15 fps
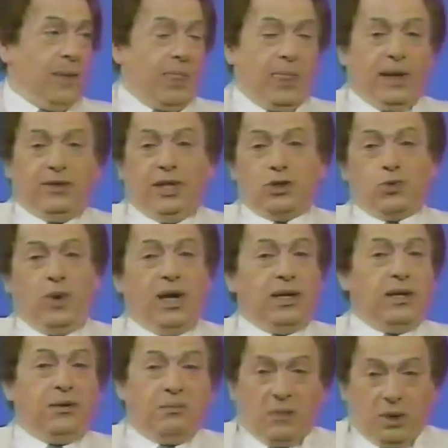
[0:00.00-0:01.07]
And that's why
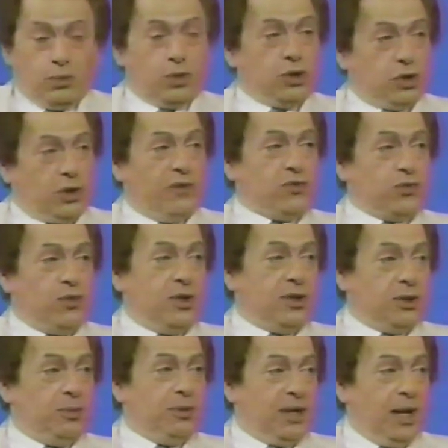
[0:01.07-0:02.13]
it was a tough
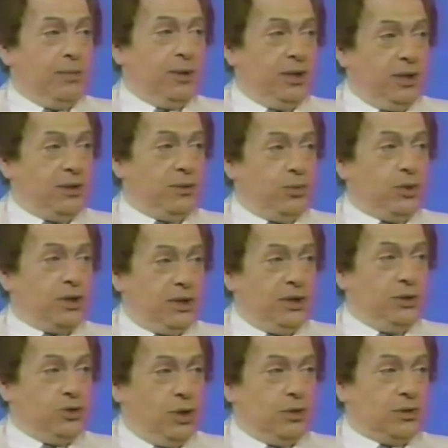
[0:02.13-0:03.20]
struggle to become a hit with
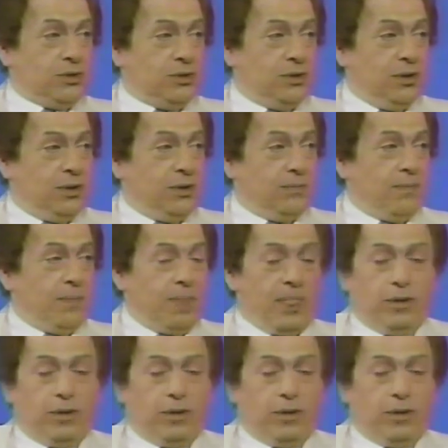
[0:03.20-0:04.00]
clean jokes. Yeah.